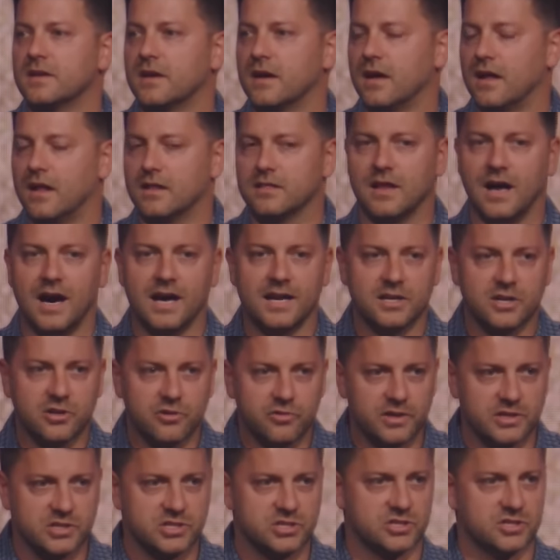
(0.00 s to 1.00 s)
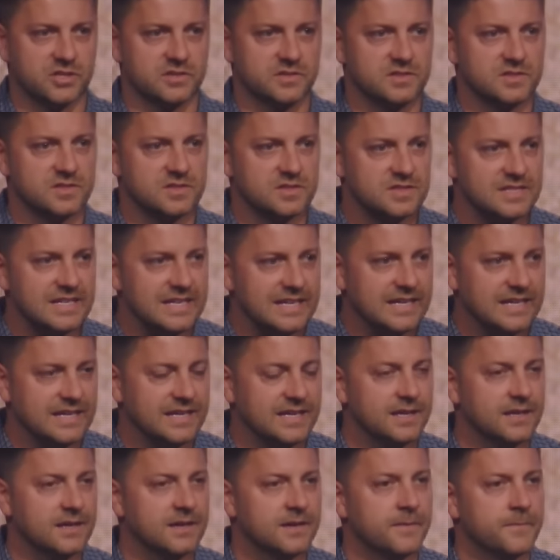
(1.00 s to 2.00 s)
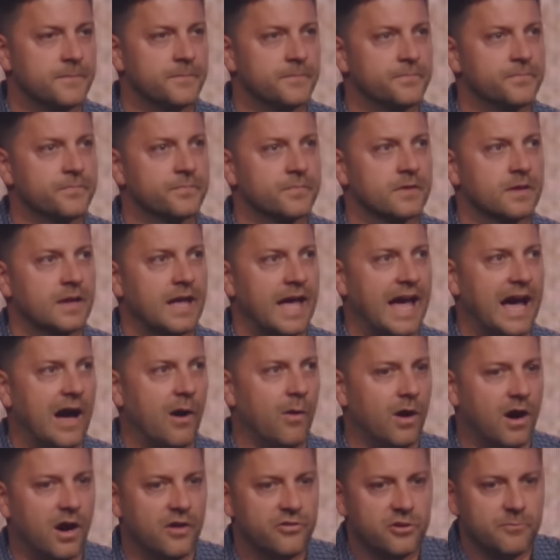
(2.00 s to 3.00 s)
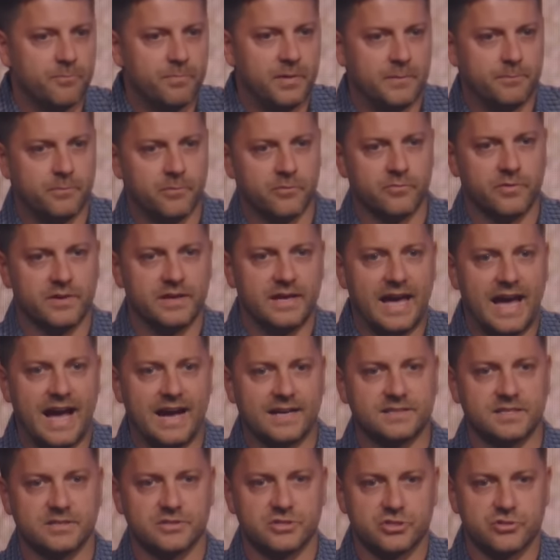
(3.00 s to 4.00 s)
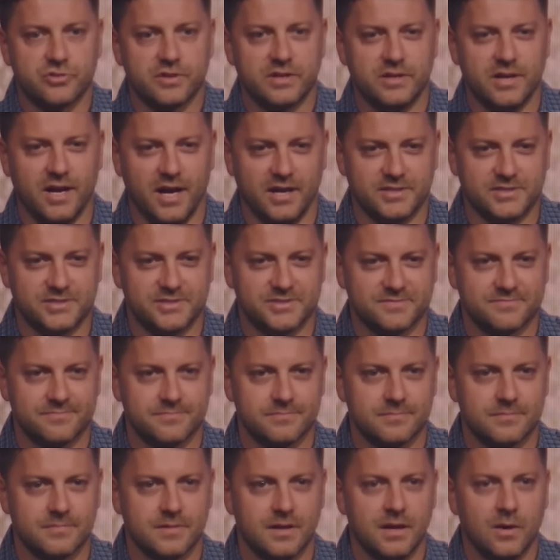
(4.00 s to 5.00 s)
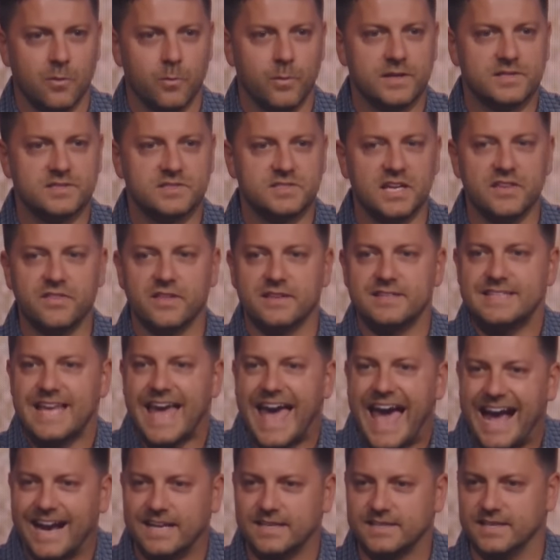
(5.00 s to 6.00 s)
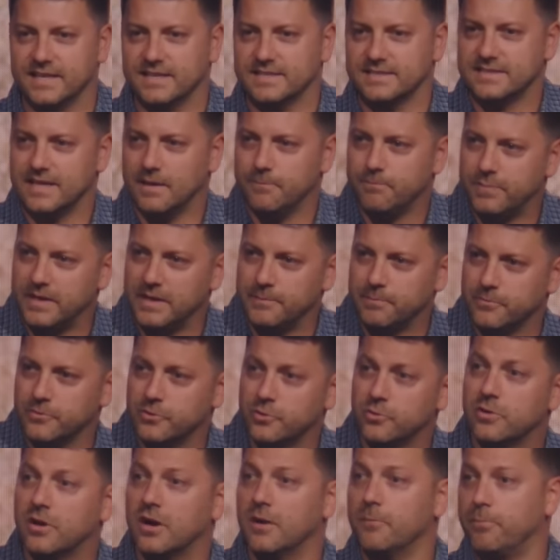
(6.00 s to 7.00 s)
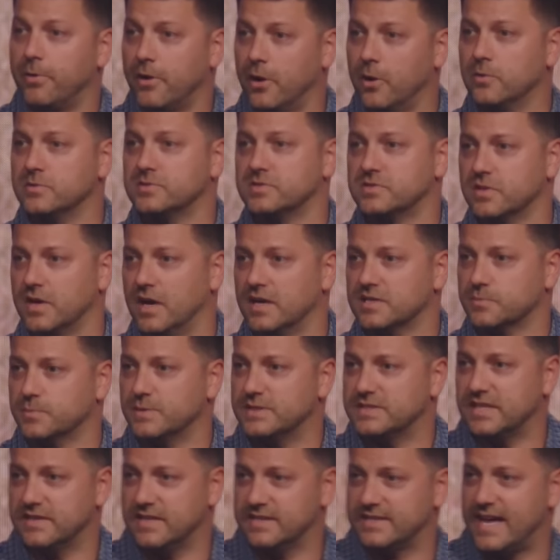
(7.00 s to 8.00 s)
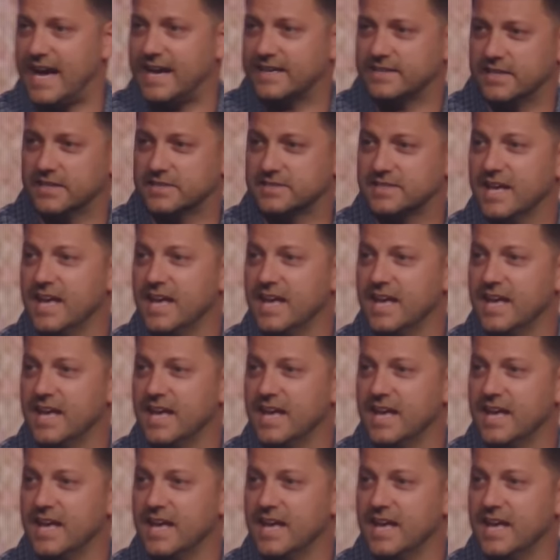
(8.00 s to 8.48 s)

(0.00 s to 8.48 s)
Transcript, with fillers: a lot of Christians see how other people react and treat us. We see the tactics that people who are opposed to us, we see the tactics